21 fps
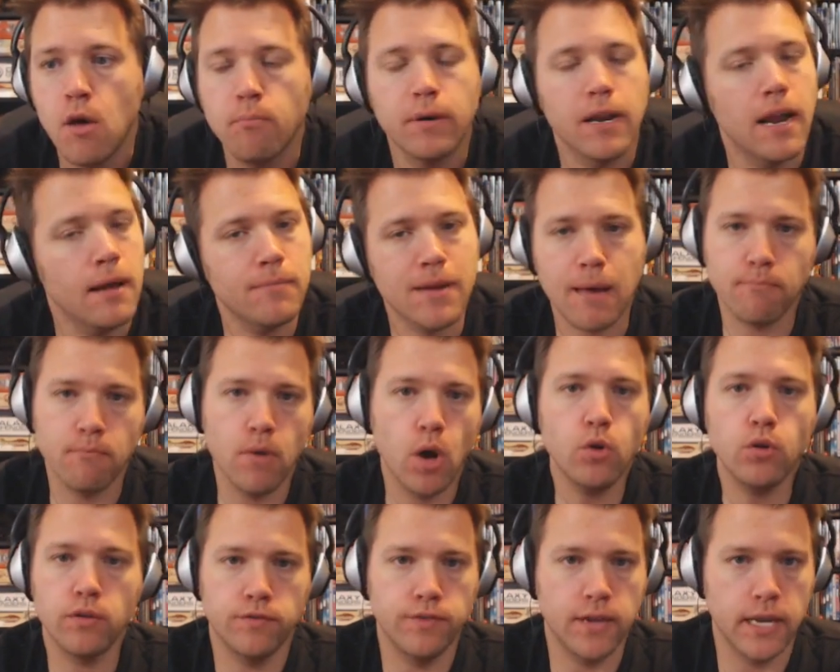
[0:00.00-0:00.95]
But I'm not
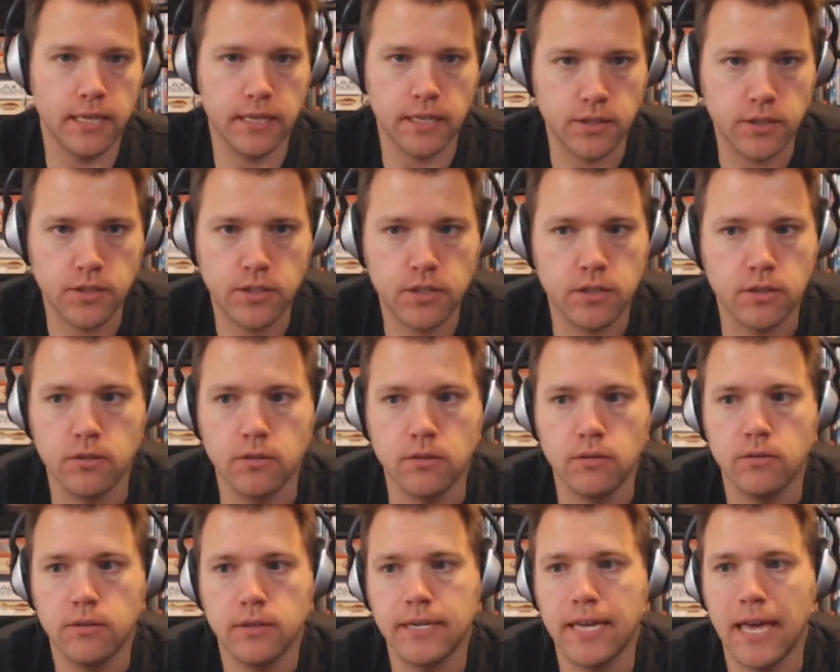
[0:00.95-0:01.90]
motivated
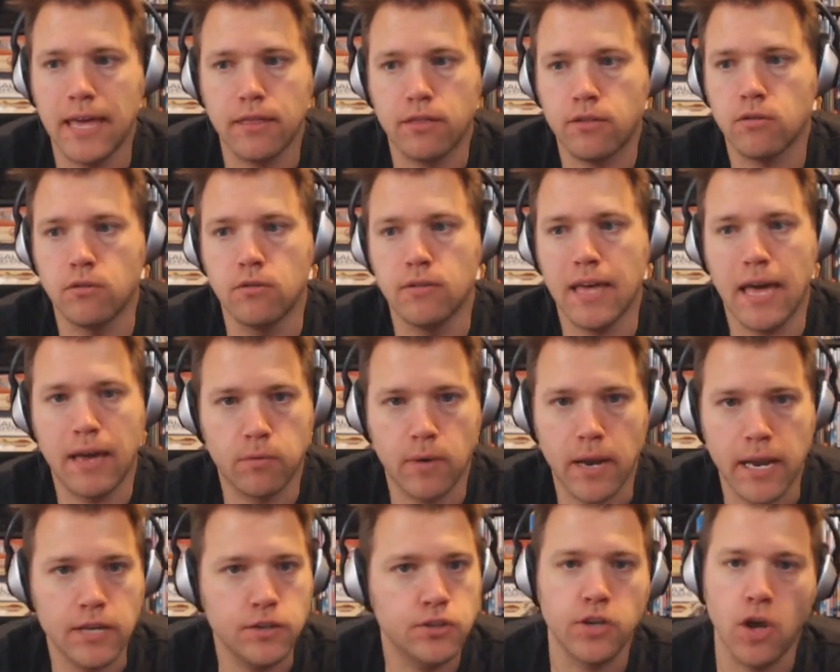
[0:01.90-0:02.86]
to get through that
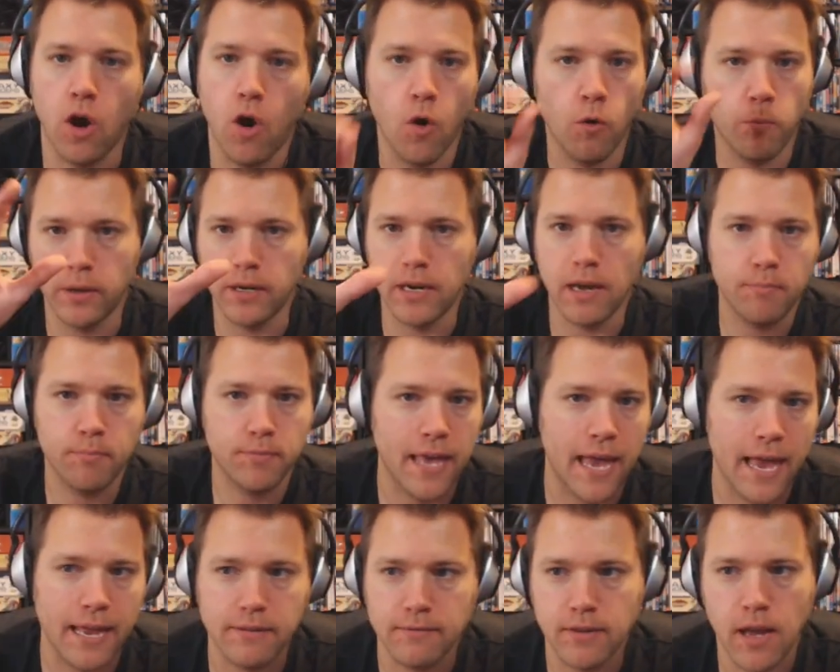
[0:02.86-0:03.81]
race to open up
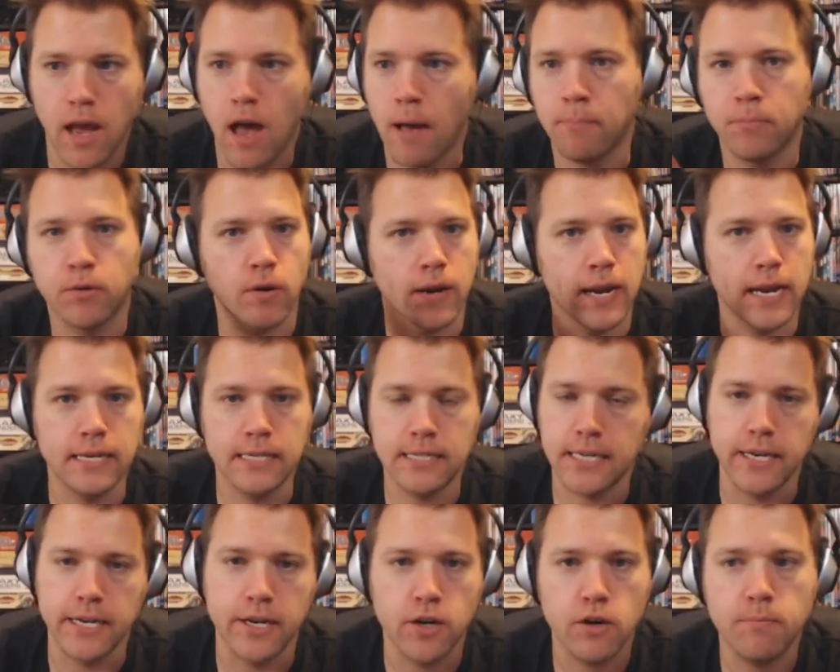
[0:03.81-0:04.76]
that upgrade
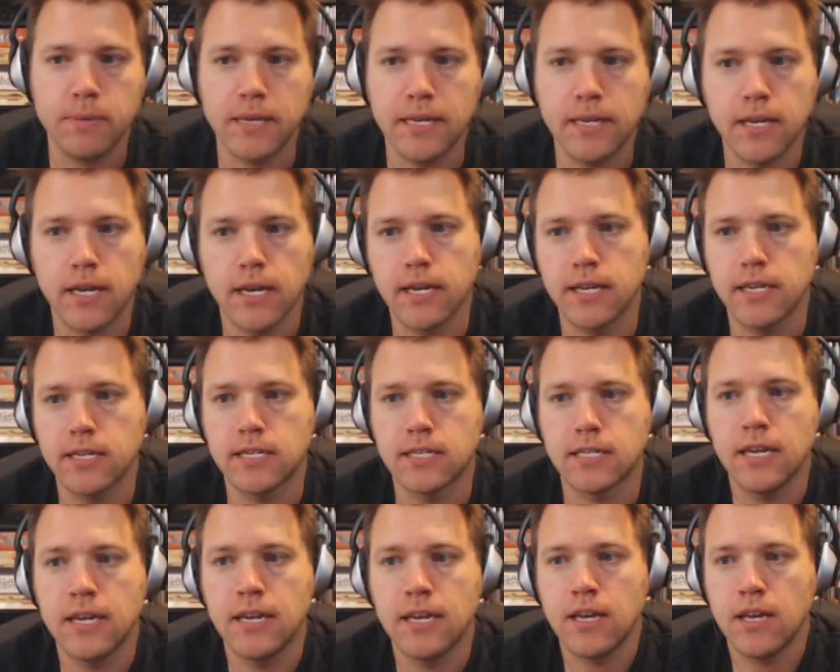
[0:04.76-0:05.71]
tier
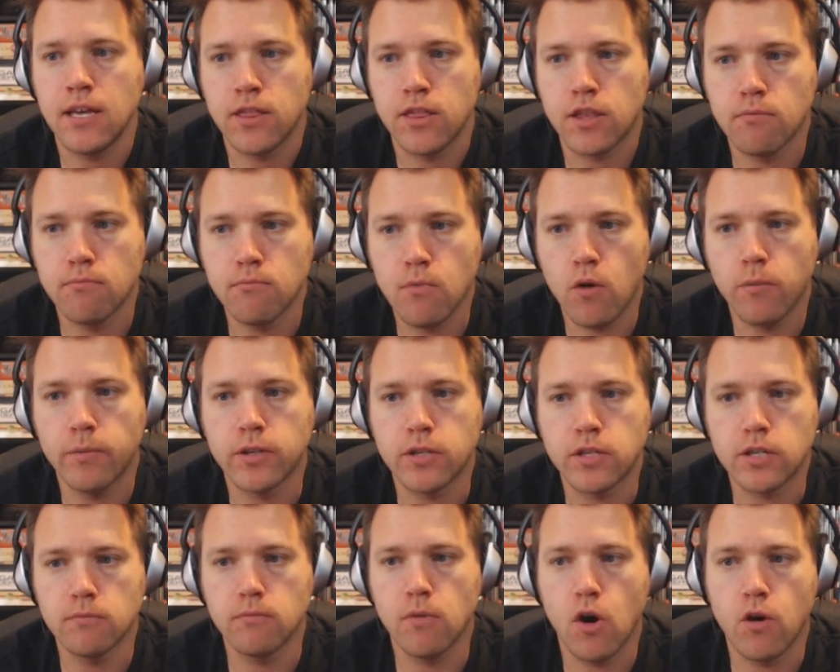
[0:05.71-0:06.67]
because the
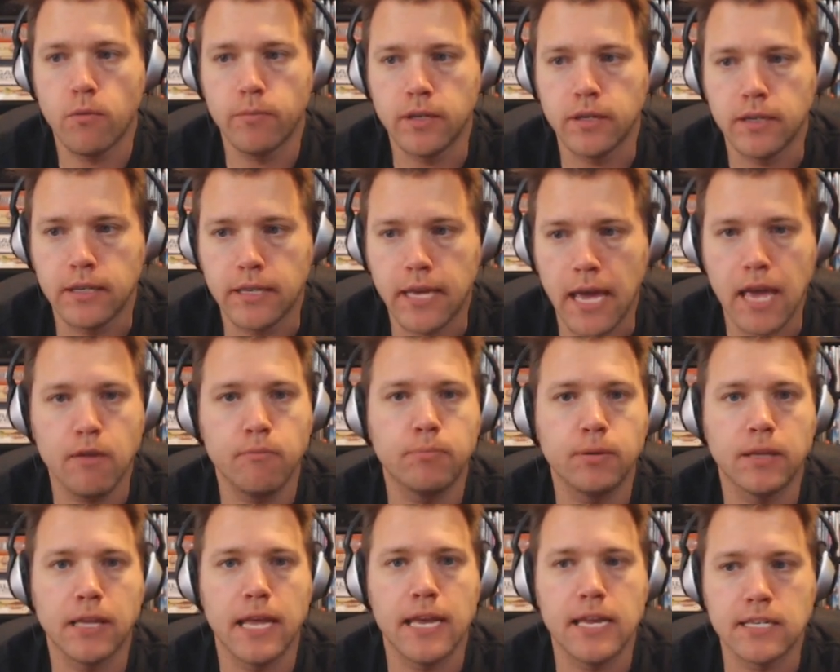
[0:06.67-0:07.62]
moment-to-moment
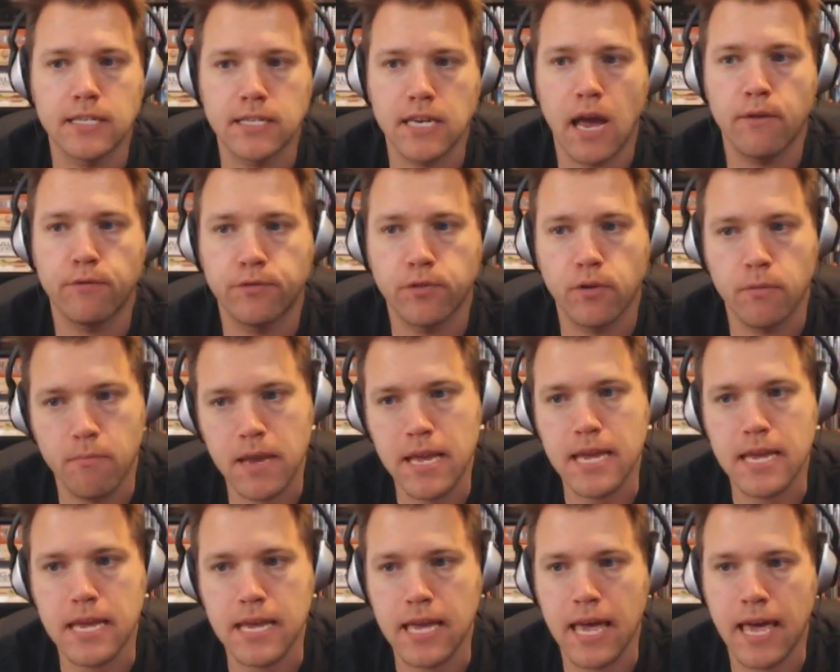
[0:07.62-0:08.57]
gameplay is not for
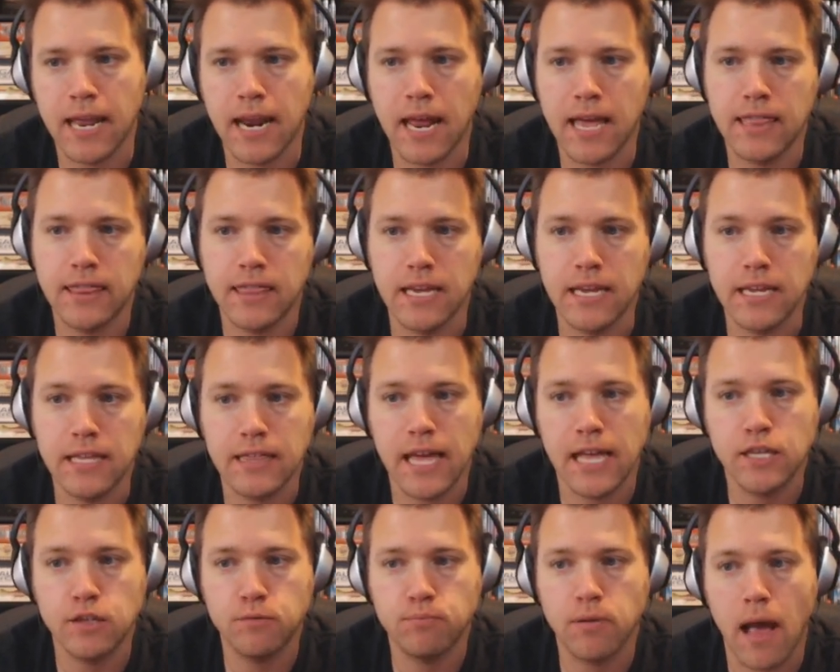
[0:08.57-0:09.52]
me, and I think
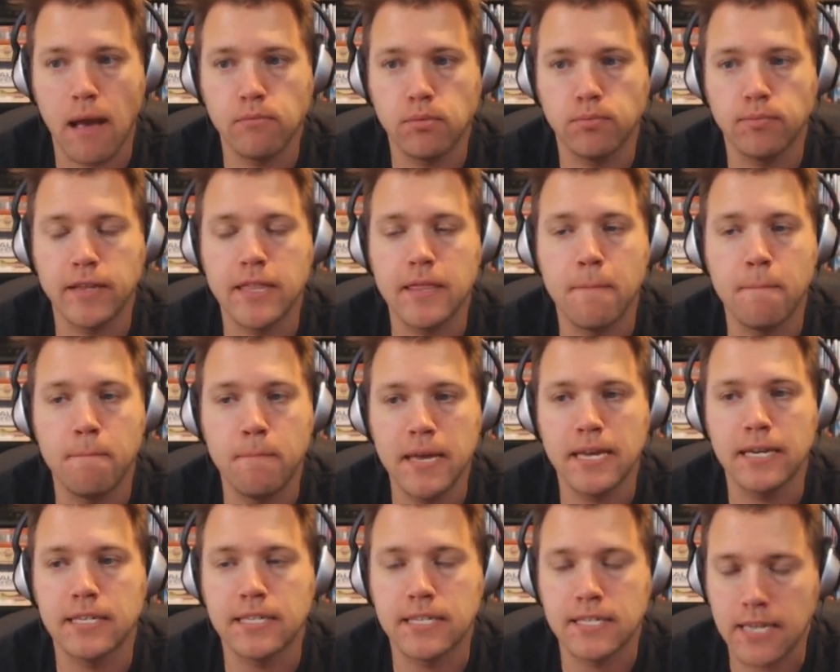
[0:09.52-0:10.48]
that's probably the
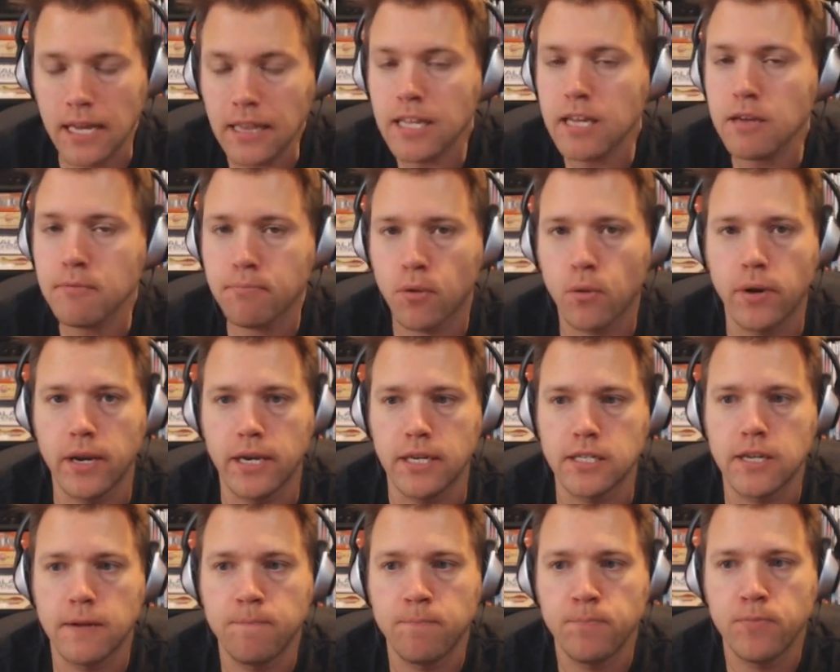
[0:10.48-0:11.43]
big selling
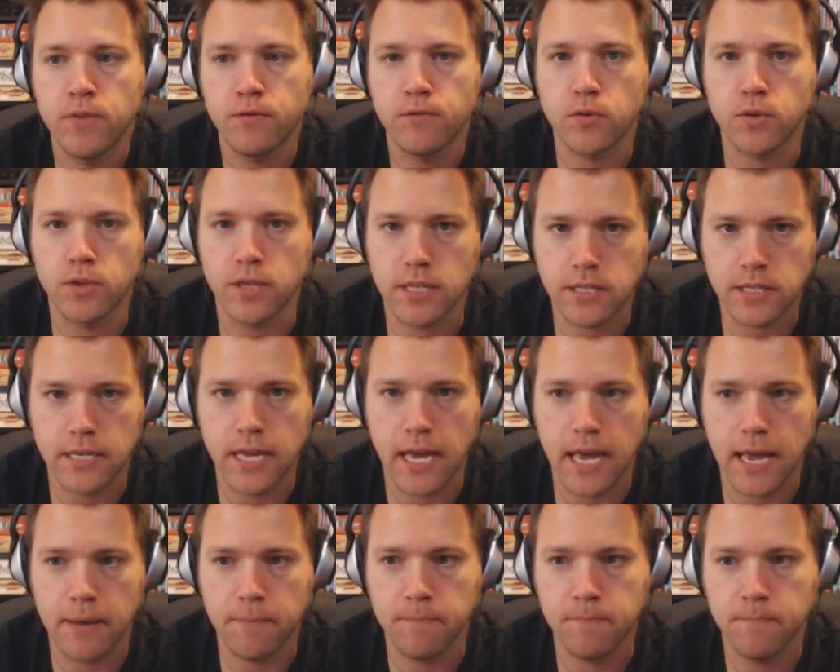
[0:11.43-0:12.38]
point for this
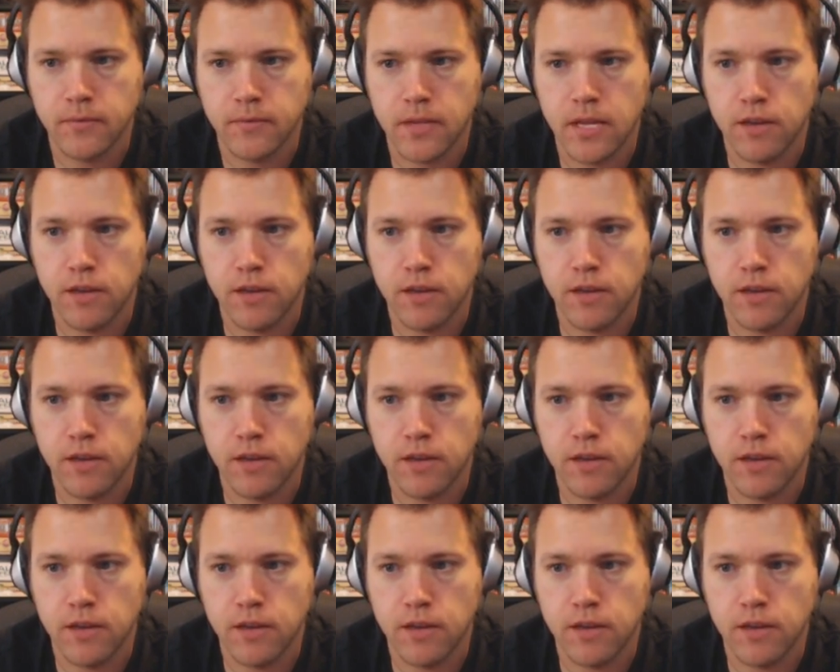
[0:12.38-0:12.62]
game.